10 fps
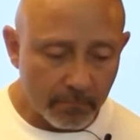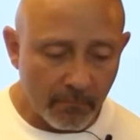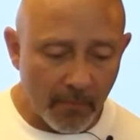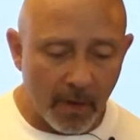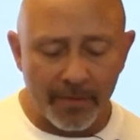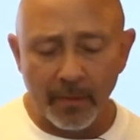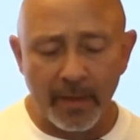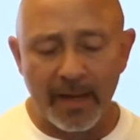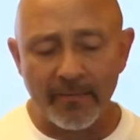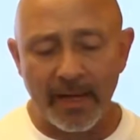They
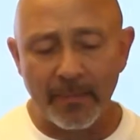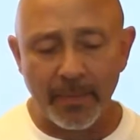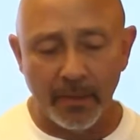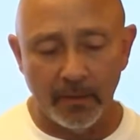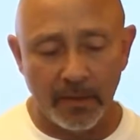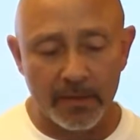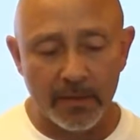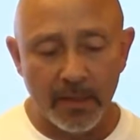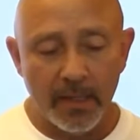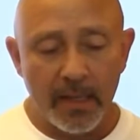already have an IP address.
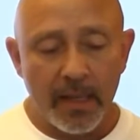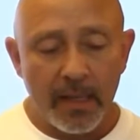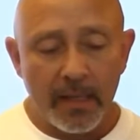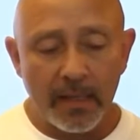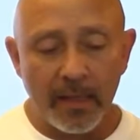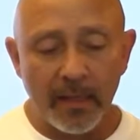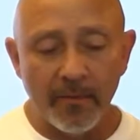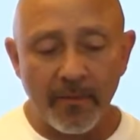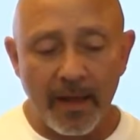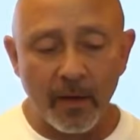
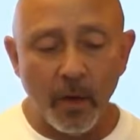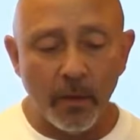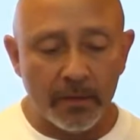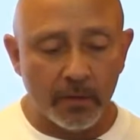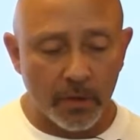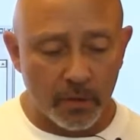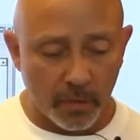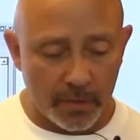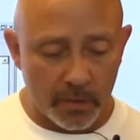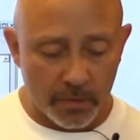If I go into the
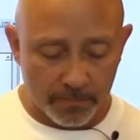switch